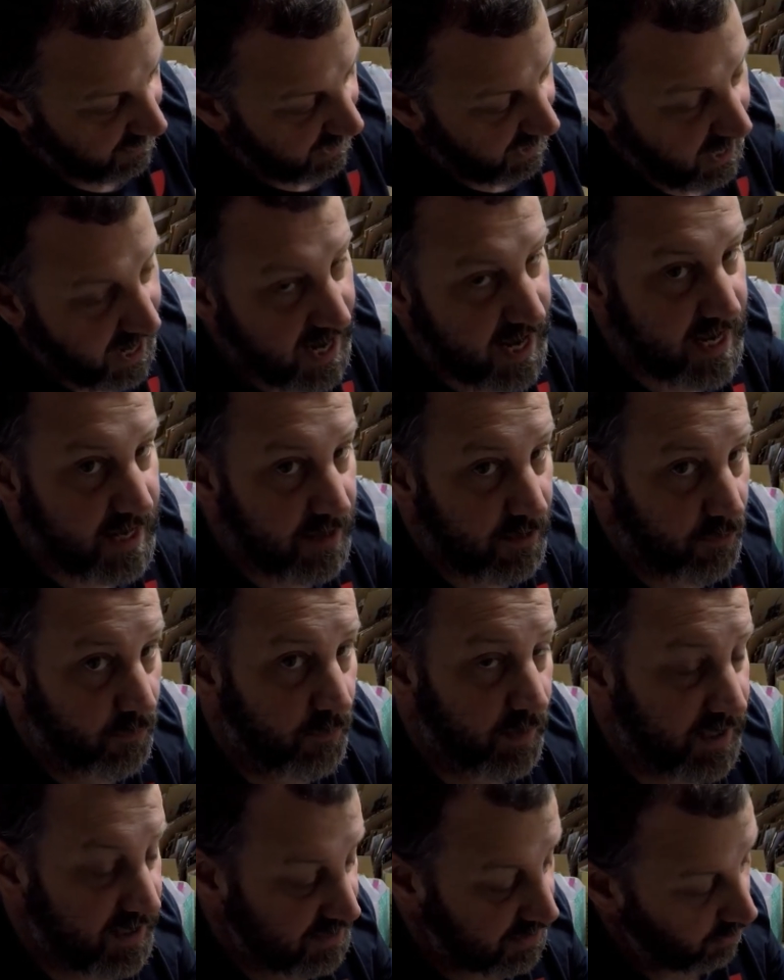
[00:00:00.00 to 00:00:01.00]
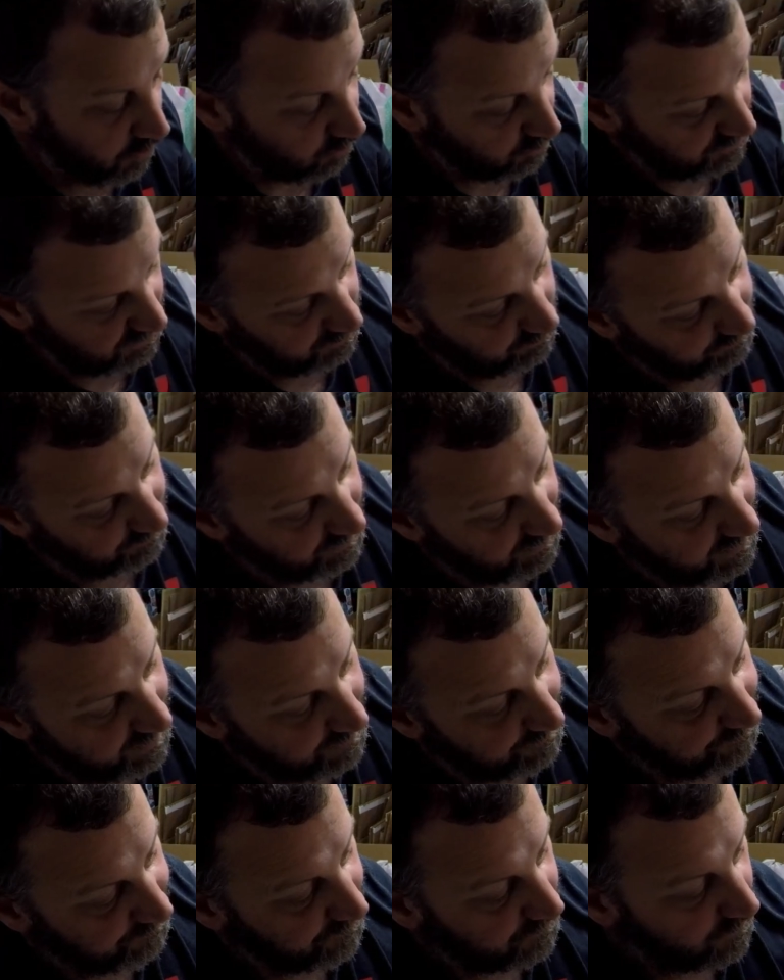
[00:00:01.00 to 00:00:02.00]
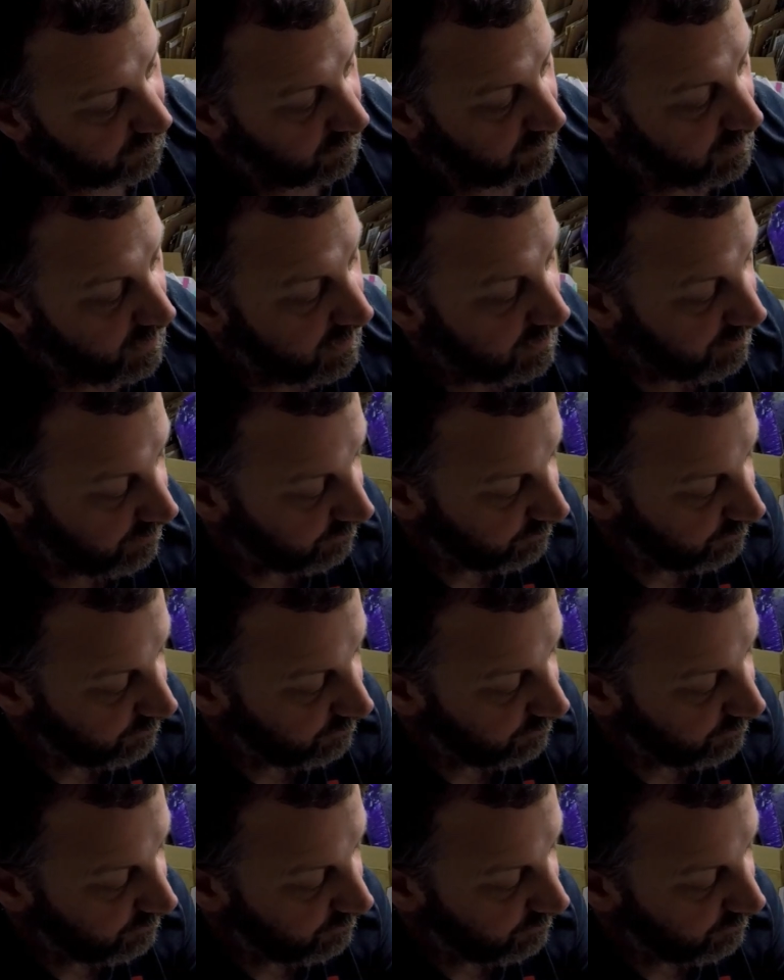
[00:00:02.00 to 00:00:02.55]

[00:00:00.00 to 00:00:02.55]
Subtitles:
8 results on that. Now,